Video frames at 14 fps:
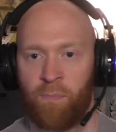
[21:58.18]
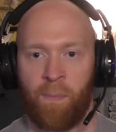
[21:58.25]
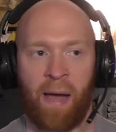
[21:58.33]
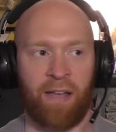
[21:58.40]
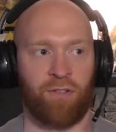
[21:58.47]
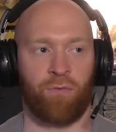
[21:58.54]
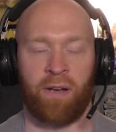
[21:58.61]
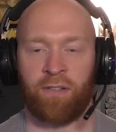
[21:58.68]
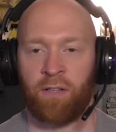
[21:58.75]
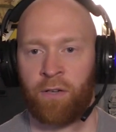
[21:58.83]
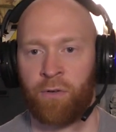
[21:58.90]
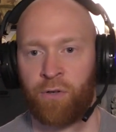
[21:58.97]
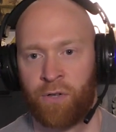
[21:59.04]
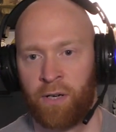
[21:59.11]
best
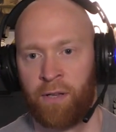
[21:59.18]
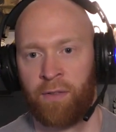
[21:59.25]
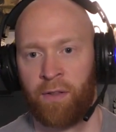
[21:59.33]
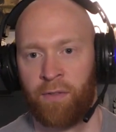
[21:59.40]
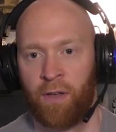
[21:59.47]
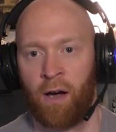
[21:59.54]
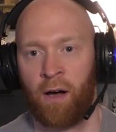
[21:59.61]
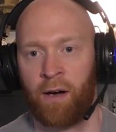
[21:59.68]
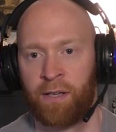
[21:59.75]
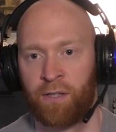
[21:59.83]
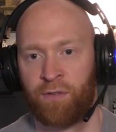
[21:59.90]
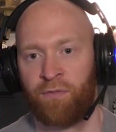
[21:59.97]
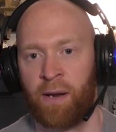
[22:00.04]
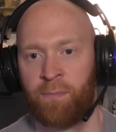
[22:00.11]
resolution and the
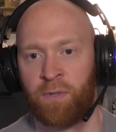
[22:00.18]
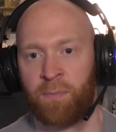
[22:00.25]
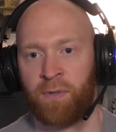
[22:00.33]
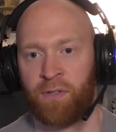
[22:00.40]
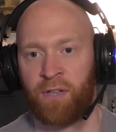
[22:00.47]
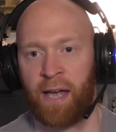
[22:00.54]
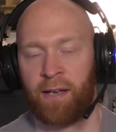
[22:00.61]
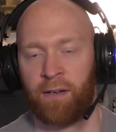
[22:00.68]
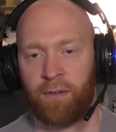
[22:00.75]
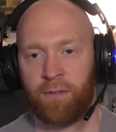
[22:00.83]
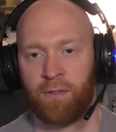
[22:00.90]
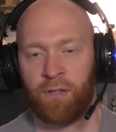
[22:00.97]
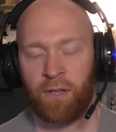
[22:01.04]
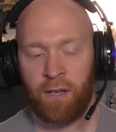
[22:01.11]
highest frames per
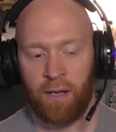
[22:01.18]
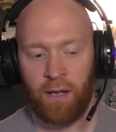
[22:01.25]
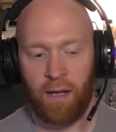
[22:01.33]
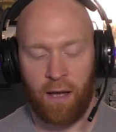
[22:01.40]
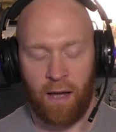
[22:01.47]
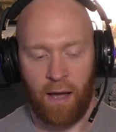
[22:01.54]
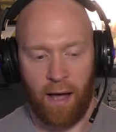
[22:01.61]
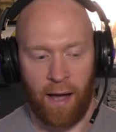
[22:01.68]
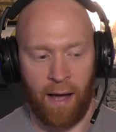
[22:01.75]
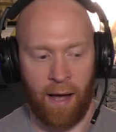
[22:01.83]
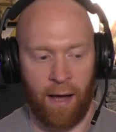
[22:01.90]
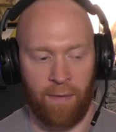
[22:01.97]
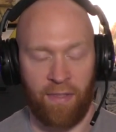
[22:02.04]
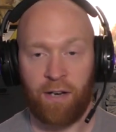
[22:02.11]
second.
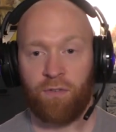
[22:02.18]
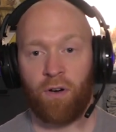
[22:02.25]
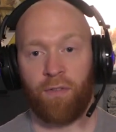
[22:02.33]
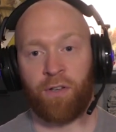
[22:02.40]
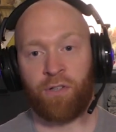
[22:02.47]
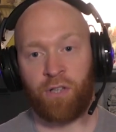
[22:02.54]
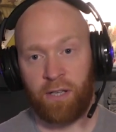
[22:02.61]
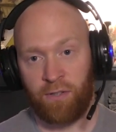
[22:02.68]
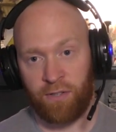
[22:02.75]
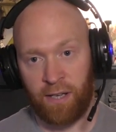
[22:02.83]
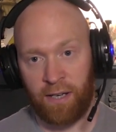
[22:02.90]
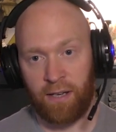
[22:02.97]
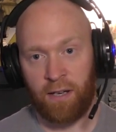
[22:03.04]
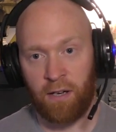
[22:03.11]
Then you've got the
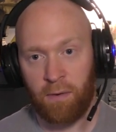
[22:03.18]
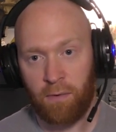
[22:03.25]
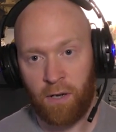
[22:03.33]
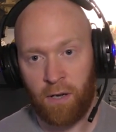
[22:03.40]
G-Sync